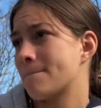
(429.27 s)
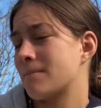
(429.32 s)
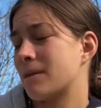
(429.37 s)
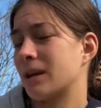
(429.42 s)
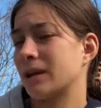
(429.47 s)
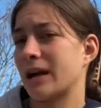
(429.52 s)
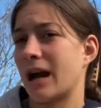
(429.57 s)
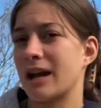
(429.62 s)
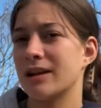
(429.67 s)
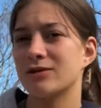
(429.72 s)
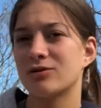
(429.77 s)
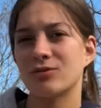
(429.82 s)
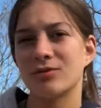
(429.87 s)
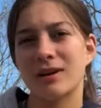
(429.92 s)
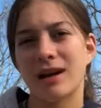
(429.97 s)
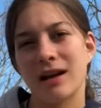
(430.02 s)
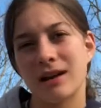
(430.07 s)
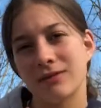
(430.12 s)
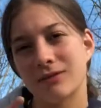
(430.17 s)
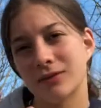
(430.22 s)
Like, I just want
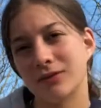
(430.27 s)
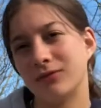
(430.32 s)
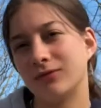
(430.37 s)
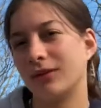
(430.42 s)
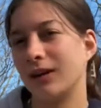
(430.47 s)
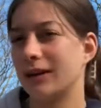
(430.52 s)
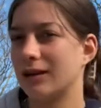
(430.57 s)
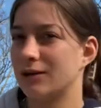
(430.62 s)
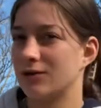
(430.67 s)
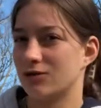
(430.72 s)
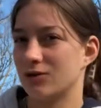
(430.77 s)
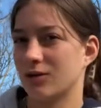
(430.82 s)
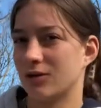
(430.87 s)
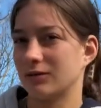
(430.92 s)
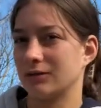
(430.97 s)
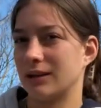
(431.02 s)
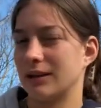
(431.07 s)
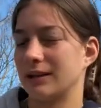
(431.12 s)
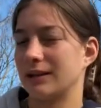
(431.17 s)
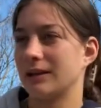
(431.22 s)
to have a fun intro,
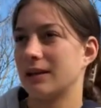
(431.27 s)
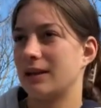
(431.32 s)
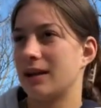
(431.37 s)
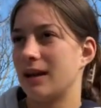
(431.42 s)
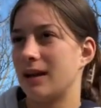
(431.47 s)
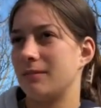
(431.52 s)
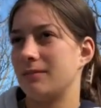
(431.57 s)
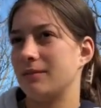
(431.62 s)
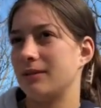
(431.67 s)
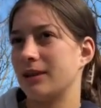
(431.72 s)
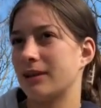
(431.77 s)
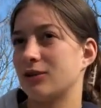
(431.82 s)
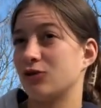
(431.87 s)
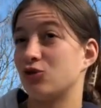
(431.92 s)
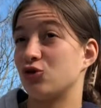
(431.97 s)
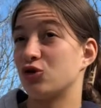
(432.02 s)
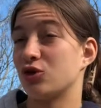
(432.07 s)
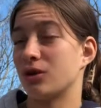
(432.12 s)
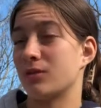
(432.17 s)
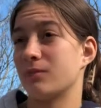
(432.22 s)
like, me, like,
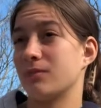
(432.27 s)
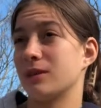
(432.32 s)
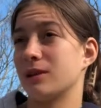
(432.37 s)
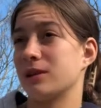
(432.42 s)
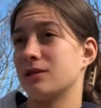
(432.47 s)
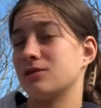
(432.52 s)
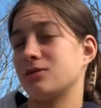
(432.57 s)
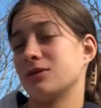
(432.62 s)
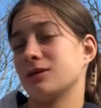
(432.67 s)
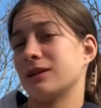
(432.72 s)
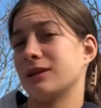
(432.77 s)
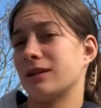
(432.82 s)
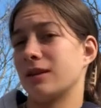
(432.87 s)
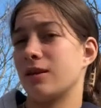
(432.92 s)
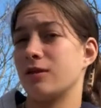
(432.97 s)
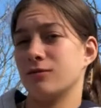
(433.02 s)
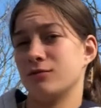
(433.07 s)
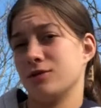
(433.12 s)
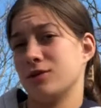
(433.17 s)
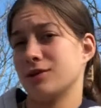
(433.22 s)
jumping into, like, an
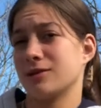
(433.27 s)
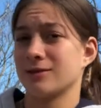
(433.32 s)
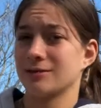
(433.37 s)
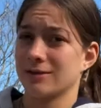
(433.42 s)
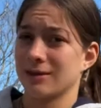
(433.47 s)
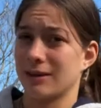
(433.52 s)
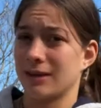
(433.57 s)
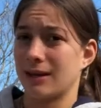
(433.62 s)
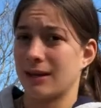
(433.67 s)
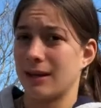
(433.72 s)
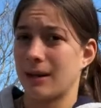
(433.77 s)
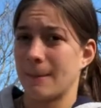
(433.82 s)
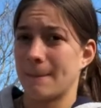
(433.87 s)
ocean or something.